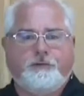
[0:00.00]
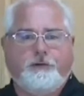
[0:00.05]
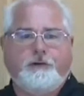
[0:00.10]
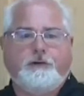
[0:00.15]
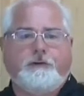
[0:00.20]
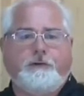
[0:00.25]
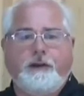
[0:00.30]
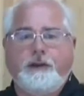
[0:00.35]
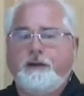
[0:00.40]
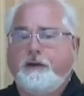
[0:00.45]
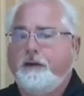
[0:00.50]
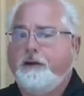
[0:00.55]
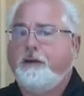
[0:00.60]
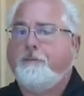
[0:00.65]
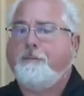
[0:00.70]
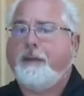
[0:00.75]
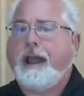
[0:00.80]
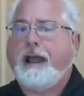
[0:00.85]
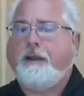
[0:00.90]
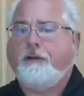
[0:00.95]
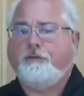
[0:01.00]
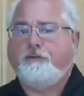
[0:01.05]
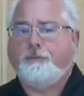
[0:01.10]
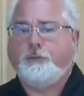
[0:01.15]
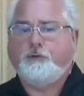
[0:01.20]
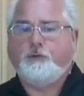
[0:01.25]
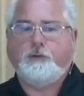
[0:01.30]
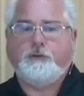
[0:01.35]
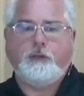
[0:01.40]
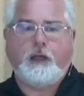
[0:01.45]
is going to create an imbalance
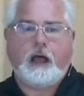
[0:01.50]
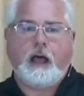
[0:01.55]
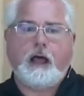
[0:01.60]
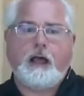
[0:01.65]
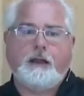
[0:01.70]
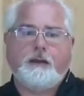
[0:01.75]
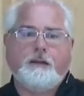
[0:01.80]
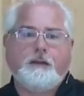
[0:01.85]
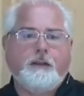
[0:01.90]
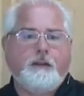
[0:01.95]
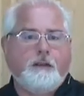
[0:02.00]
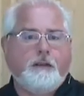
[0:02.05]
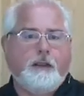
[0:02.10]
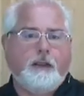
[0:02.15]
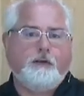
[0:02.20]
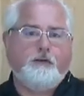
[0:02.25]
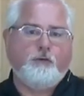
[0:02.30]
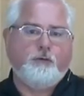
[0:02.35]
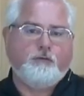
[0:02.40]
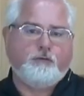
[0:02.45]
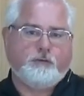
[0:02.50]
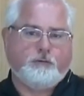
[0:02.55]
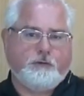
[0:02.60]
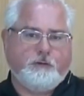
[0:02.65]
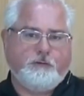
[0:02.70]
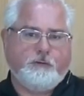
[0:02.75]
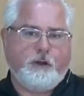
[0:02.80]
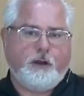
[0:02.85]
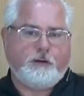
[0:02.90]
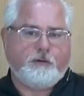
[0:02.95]
between the hot and neutral
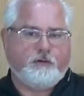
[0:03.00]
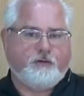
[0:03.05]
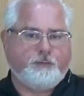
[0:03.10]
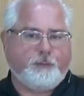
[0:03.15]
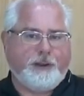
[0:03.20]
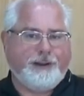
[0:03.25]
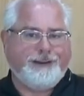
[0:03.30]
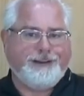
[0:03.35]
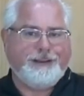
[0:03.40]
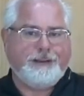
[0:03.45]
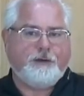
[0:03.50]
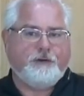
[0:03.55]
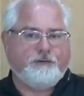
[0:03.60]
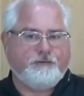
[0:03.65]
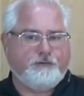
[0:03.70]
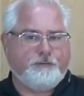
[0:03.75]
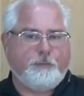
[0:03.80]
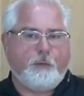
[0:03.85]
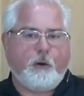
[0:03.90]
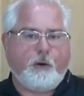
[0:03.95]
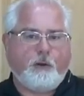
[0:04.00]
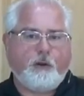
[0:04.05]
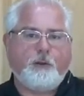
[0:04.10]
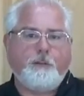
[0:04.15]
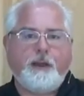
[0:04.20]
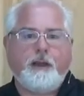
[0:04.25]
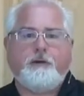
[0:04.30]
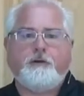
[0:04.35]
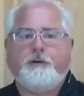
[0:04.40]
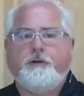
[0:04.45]
conductors by leaking a small
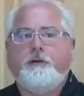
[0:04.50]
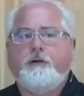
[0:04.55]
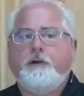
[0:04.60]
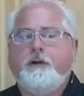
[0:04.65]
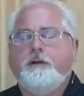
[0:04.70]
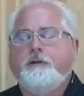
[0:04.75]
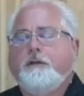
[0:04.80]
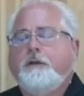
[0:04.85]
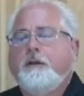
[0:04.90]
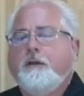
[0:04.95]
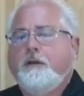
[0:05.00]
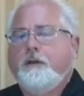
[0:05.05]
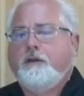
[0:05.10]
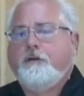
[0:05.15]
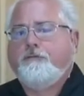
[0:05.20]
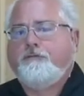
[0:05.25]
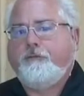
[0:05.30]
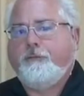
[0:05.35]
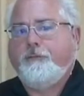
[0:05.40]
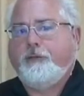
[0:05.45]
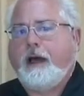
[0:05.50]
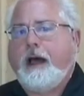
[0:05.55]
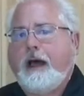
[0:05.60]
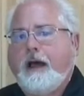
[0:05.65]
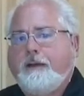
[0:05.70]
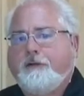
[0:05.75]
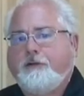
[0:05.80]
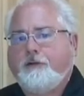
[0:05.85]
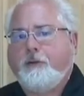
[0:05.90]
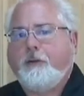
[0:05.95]
amount of current from the
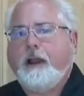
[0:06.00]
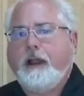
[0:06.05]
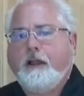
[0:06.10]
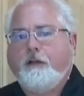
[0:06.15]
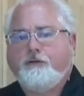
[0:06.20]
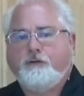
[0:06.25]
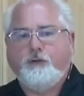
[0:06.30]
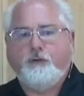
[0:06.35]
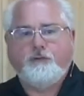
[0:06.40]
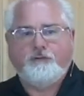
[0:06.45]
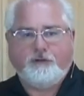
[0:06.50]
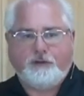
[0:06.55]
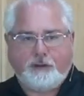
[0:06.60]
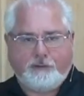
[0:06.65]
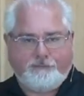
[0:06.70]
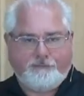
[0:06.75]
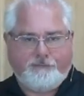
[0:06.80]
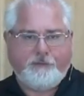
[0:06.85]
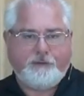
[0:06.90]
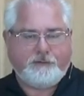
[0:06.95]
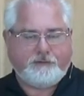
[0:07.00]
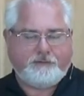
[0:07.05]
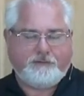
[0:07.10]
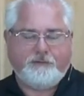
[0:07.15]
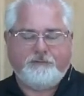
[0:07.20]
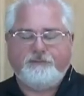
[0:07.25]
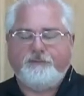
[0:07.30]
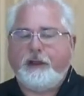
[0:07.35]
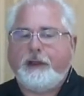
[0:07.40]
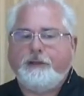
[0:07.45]
hot to ground using a fixed
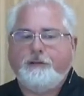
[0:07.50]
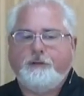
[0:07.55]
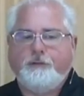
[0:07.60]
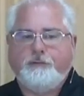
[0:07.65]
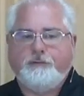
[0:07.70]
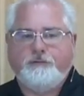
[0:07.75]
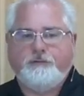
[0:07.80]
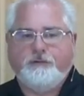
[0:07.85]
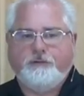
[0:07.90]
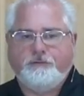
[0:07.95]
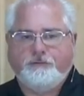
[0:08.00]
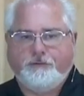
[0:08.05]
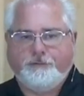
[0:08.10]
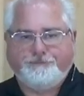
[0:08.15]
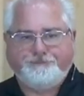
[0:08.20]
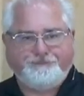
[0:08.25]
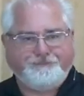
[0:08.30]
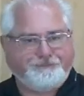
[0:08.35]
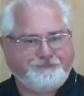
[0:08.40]
value resistor.